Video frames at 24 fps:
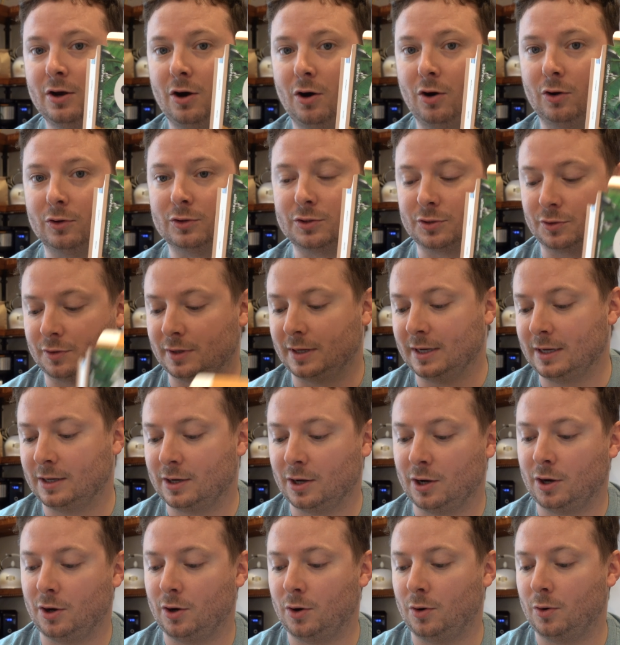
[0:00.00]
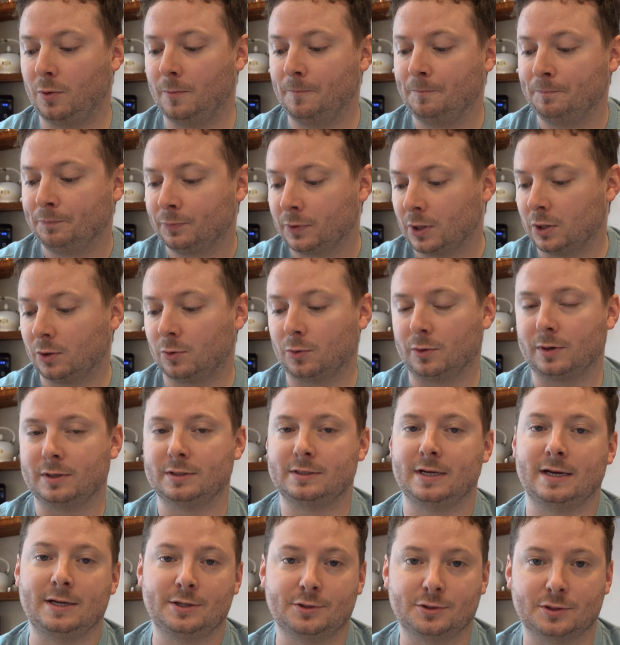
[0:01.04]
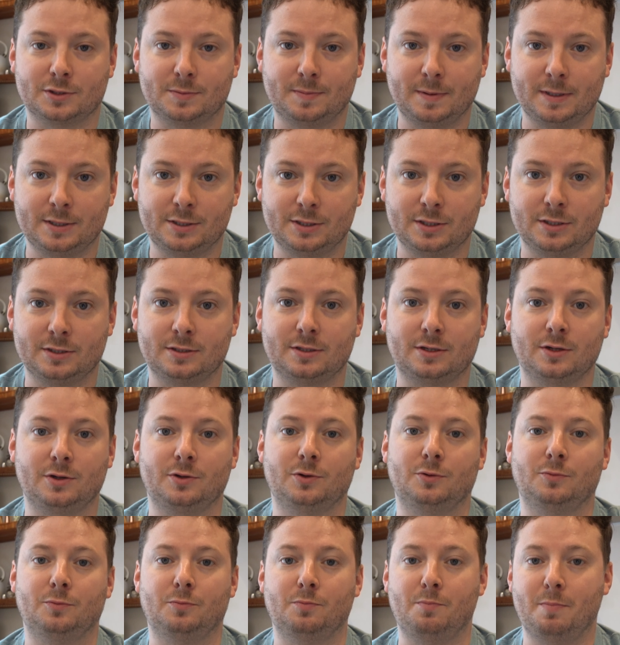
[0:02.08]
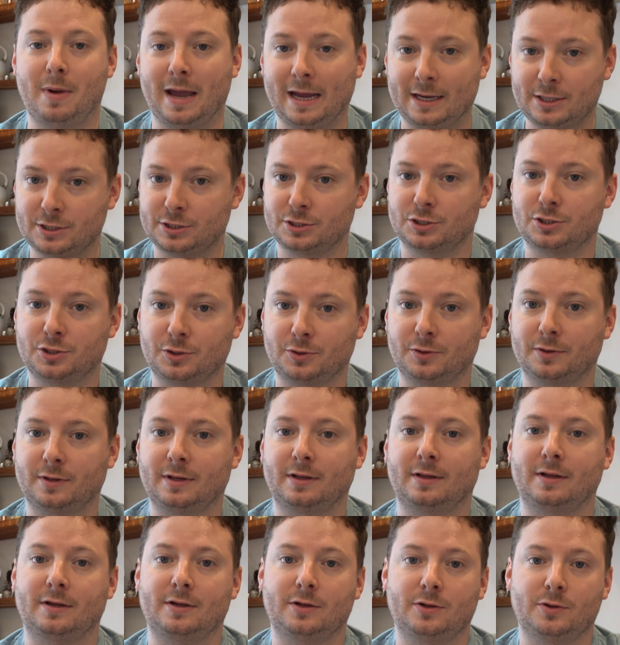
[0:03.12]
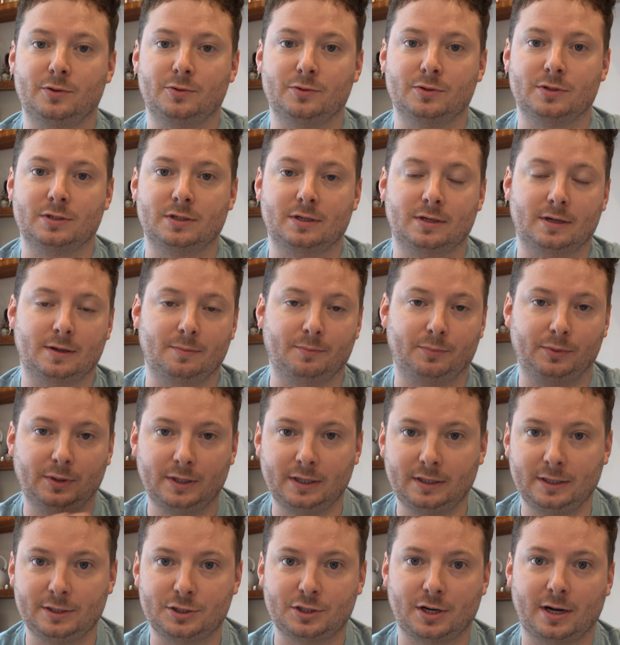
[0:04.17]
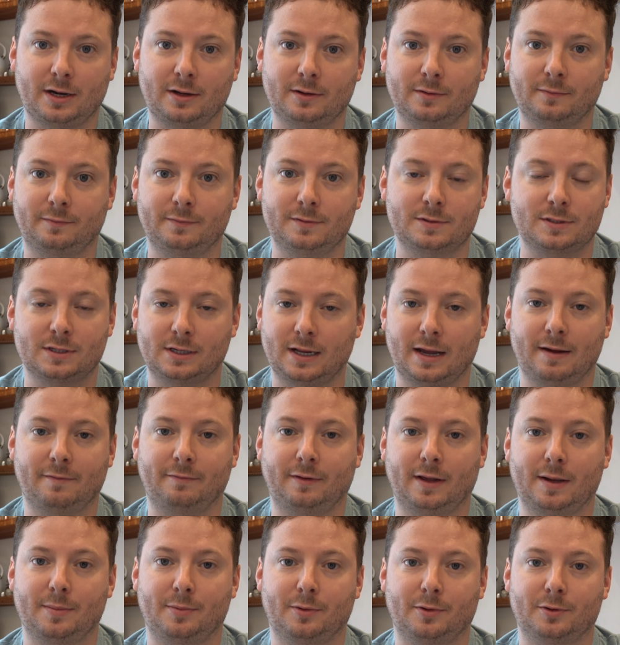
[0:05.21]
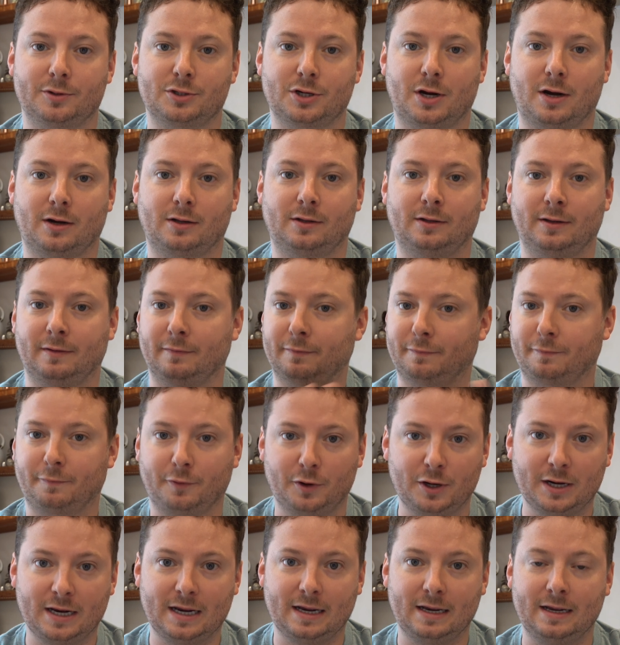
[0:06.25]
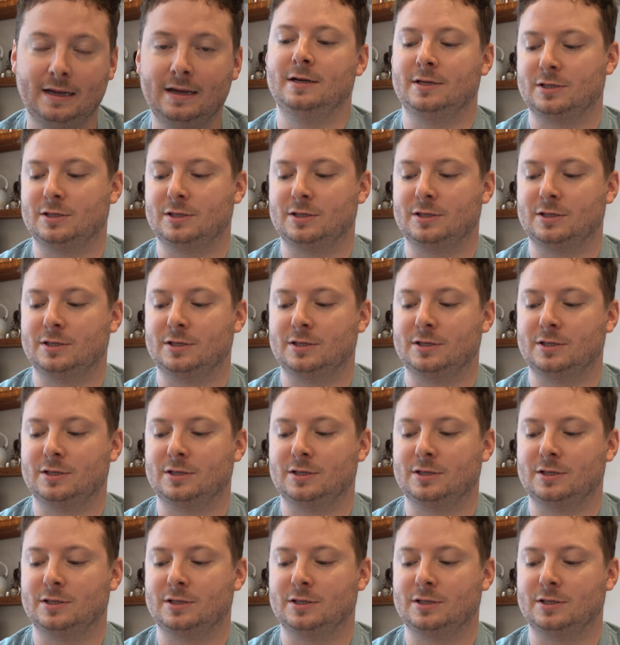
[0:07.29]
Alter Eco or Endangered Species, who makes sure that they use completely child slave labor chocolate free.